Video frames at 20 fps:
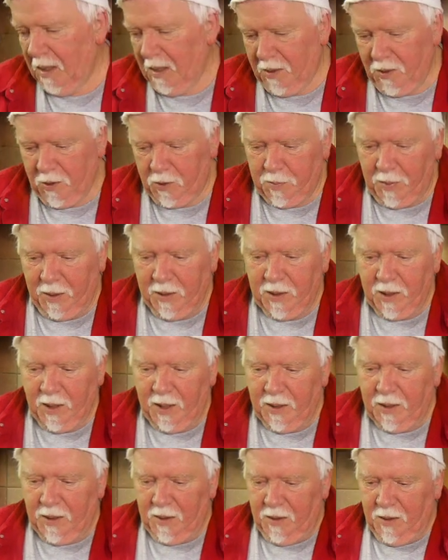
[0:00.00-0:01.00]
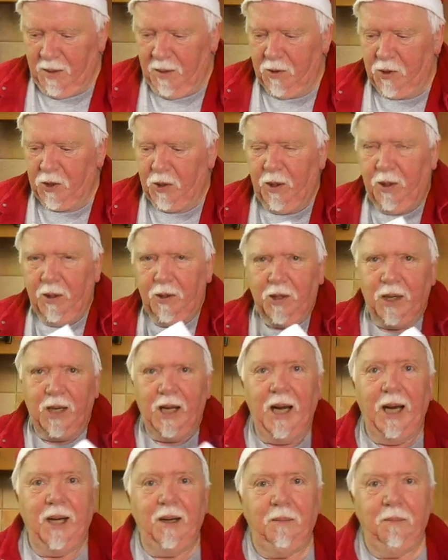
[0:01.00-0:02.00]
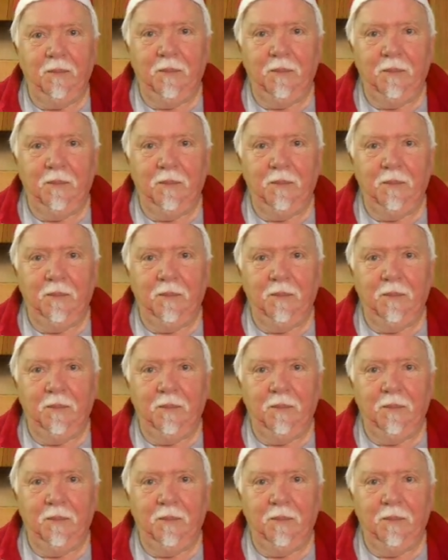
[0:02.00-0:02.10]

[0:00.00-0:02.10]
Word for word: just pat that as dry as you can.